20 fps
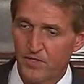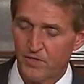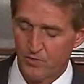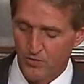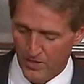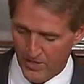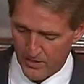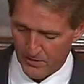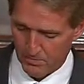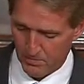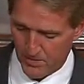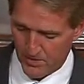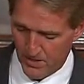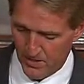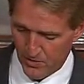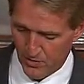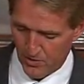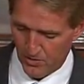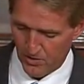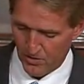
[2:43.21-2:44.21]

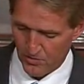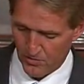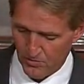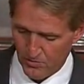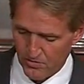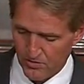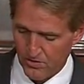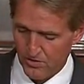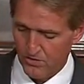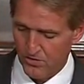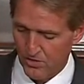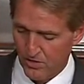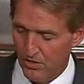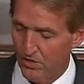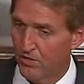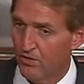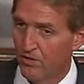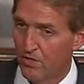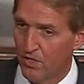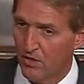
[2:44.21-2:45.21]
Transportation issues,
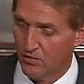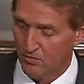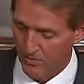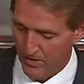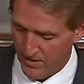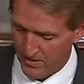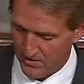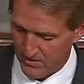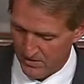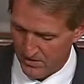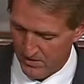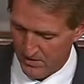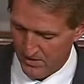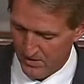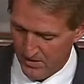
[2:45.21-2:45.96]
security threats,